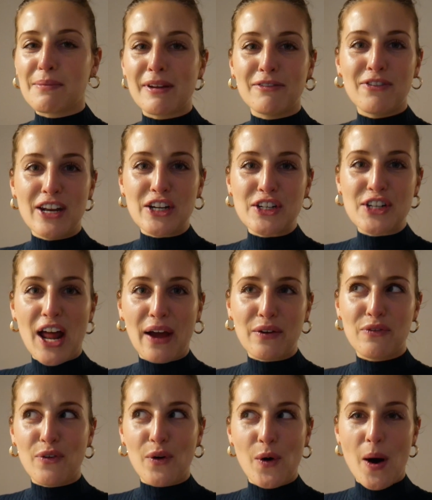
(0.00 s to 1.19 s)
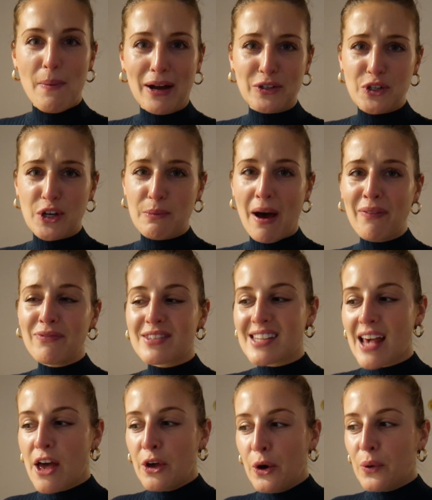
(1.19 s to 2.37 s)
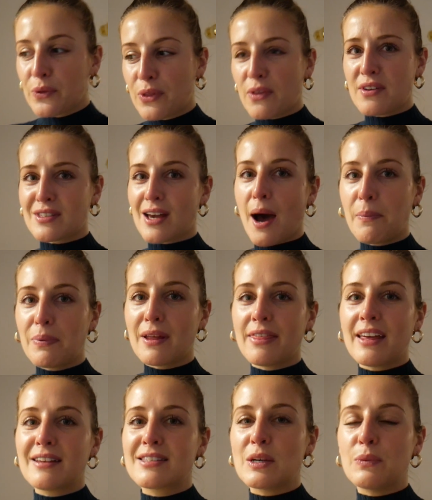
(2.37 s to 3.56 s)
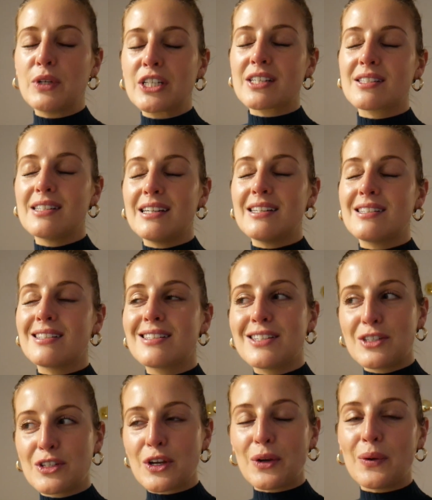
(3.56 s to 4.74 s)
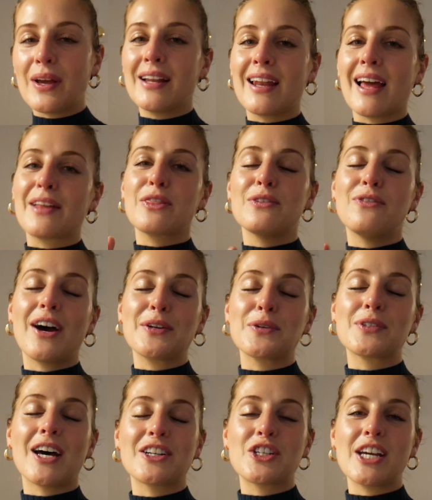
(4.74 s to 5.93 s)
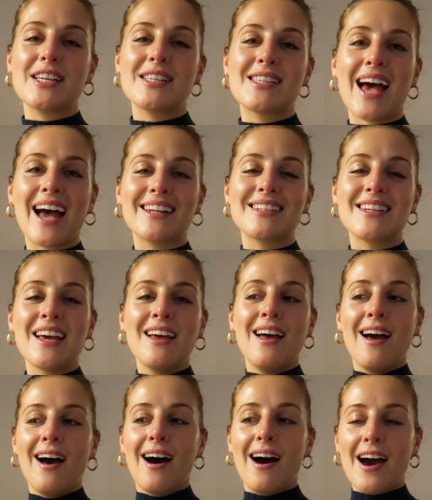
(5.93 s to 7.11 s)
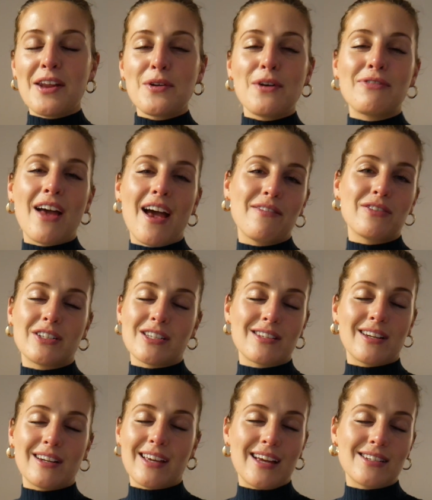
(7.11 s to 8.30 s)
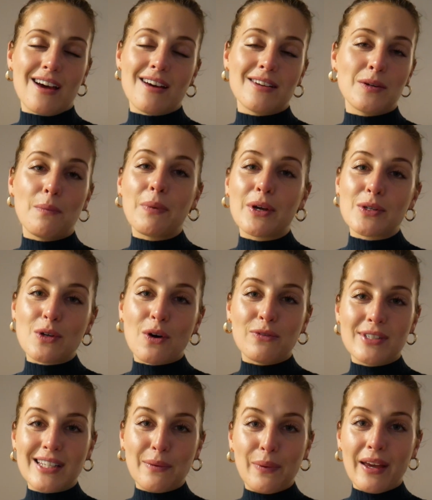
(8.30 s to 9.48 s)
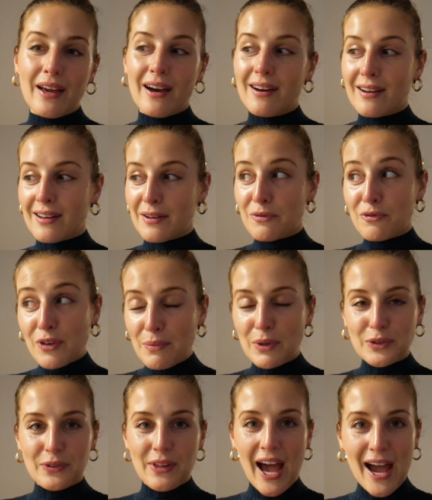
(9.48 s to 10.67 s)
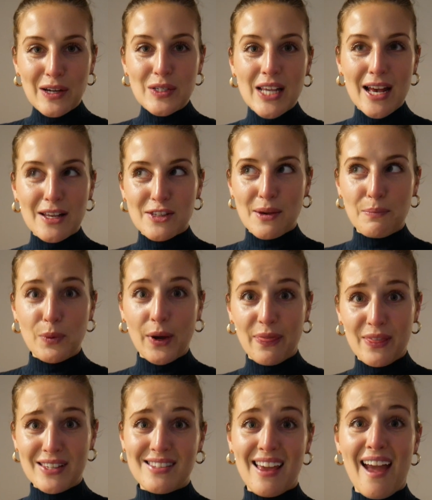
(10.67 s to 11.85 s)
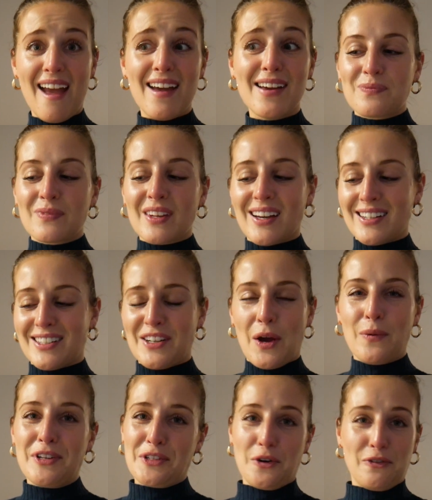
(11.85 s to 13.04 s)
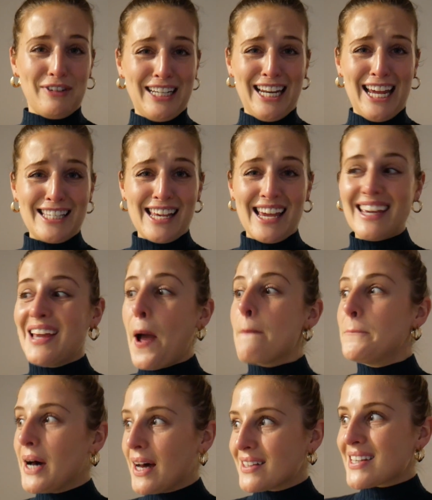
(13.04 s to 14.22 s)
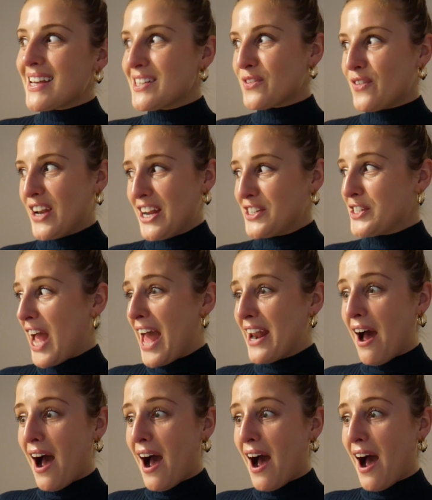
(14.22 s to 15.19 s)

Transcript: been finished now for about 2 months. Although there's a couple of things that we just need to do in like the final touches, and I don't know if they're ever just gonna get done, because obviously we are gonna remodel the house at some point this year. I don't know, we just got really lazy, but it's finished, and